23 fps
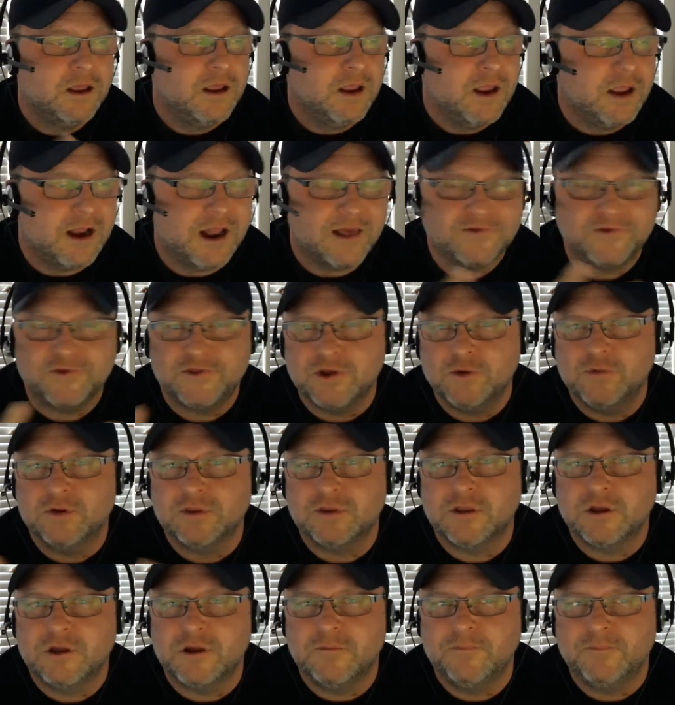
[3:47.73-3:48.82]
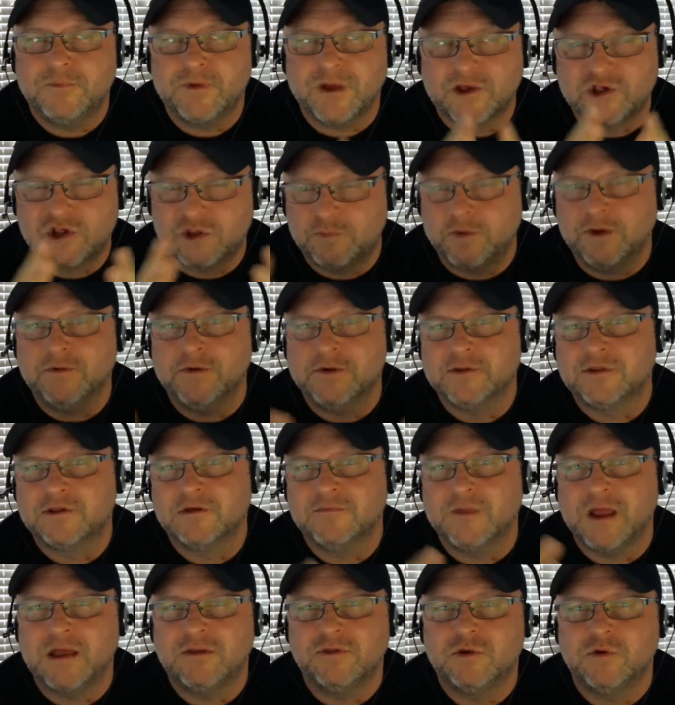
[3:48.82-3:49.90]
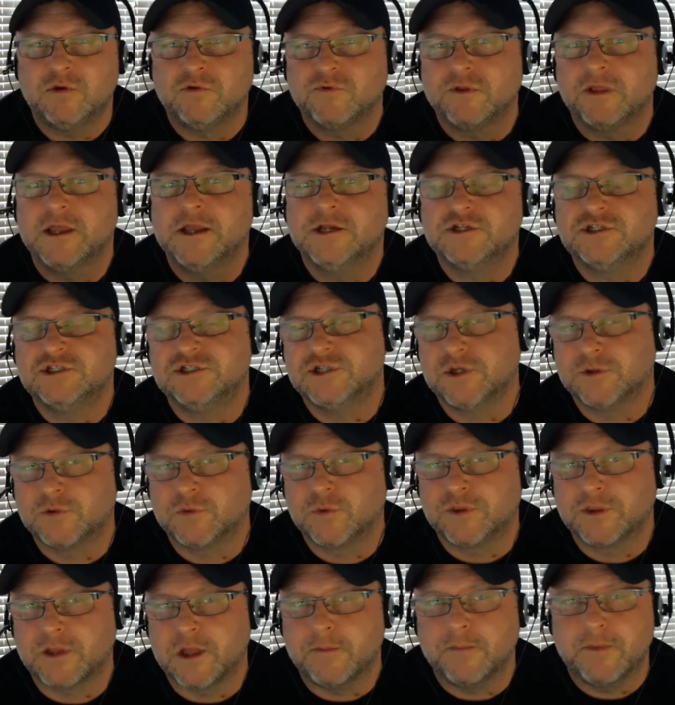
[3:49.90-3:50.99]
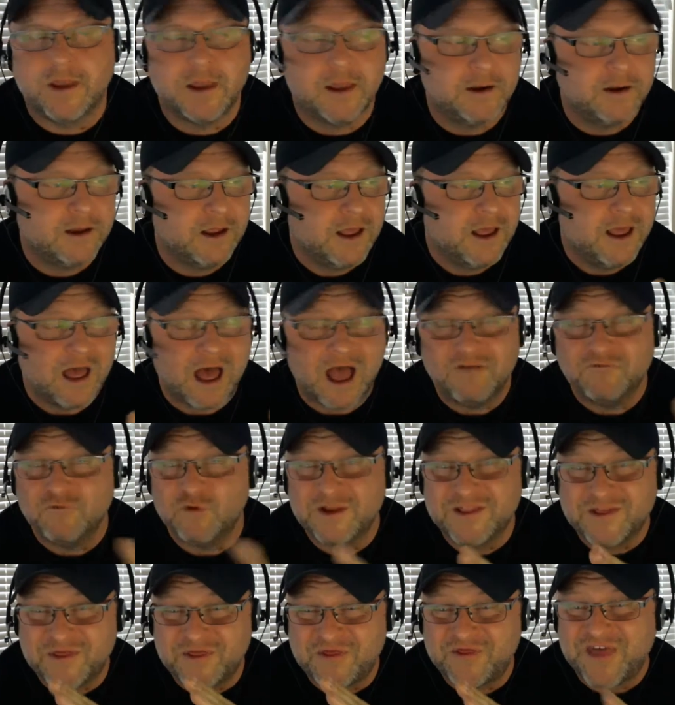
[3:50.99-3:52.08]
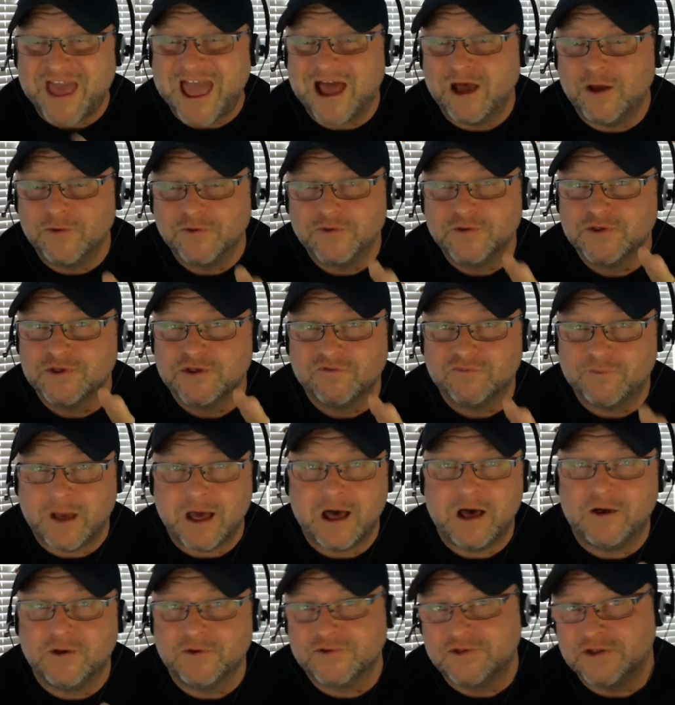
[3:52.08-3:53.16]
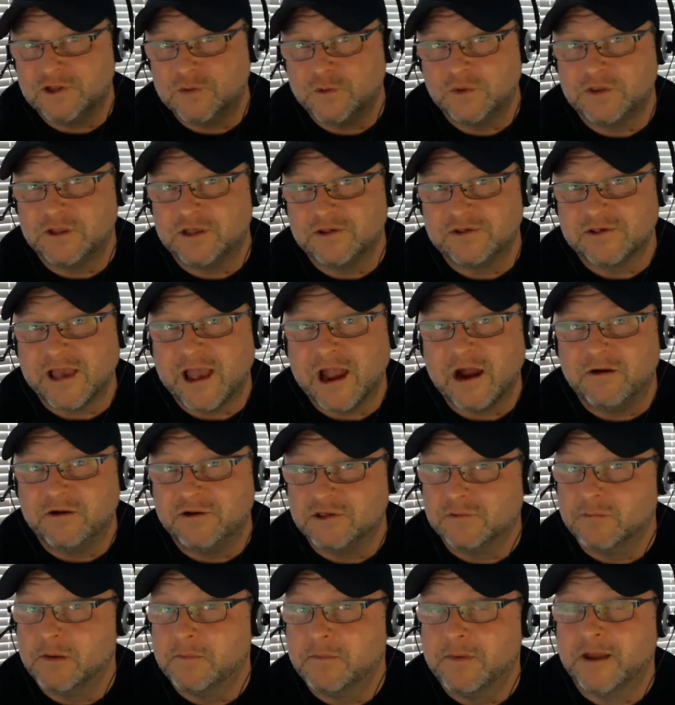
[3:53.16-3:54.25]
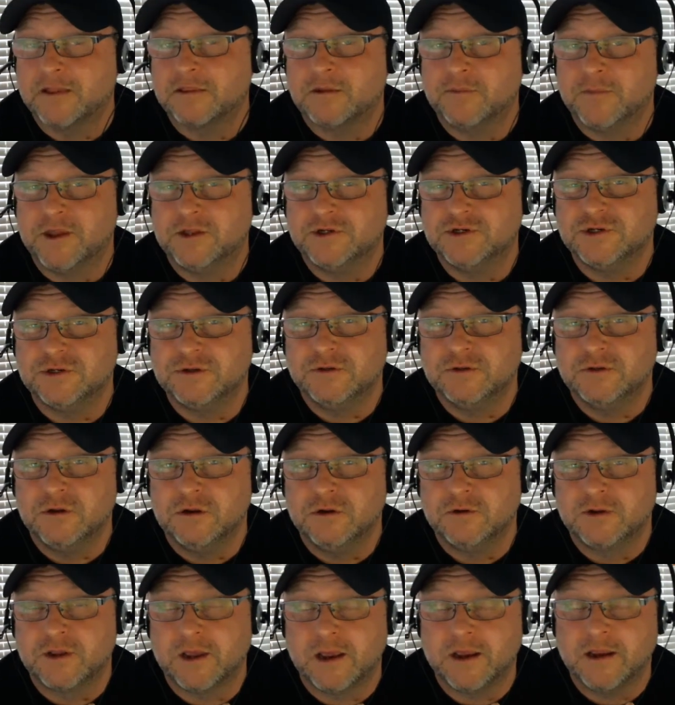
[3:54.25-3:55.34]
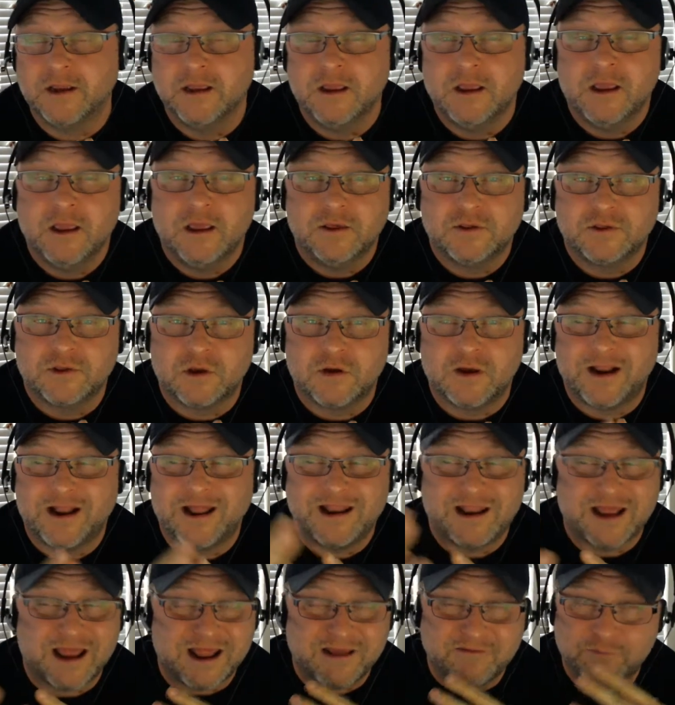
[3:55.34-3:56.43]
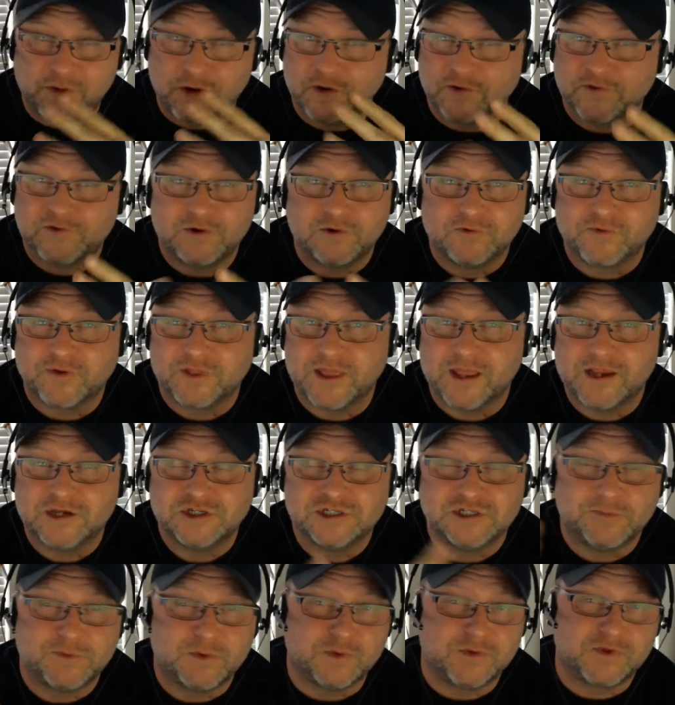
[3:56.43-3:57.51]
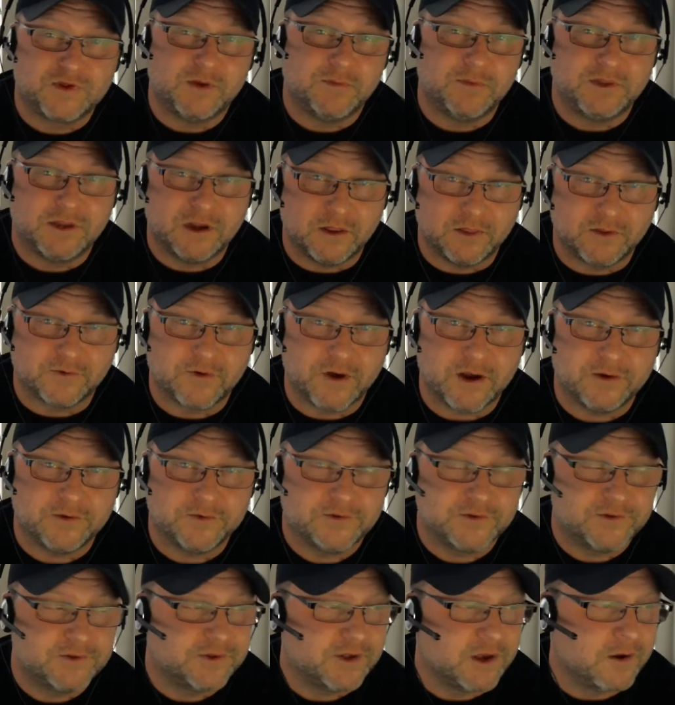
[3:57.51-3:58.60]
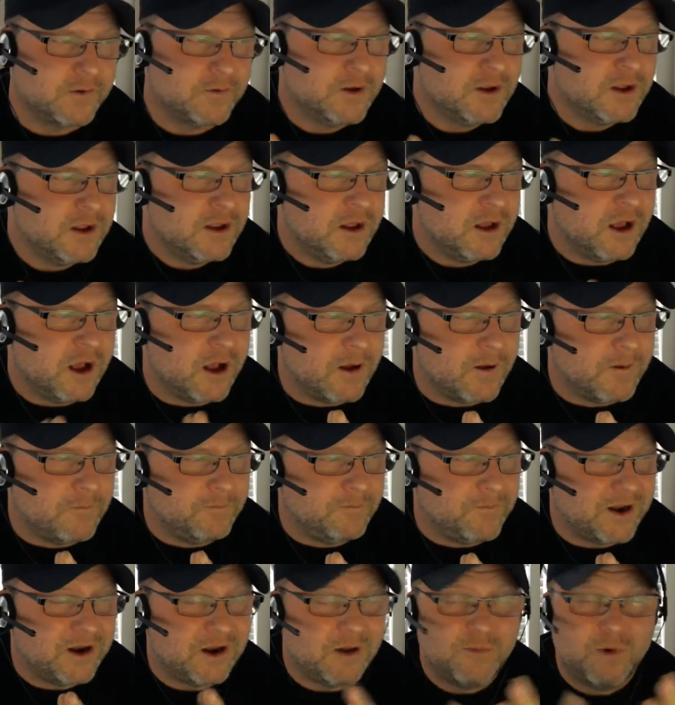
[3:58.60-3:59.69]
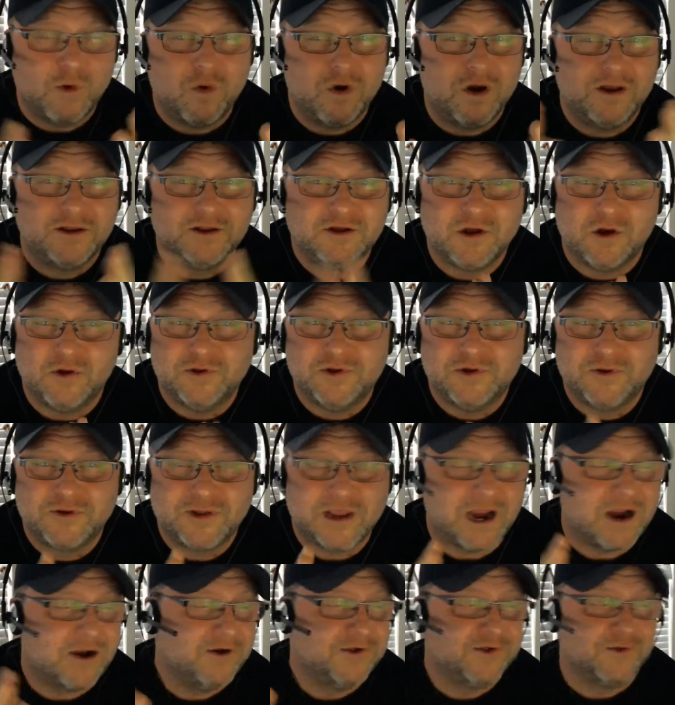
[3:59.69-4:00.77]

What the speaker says: It has to do with experience of doing relationships with them. And I've written thousands of policies with these carriers I'm about to mention. Okay, so and I have personal relationships with some of the underwriters. So my number one go-to carrier is a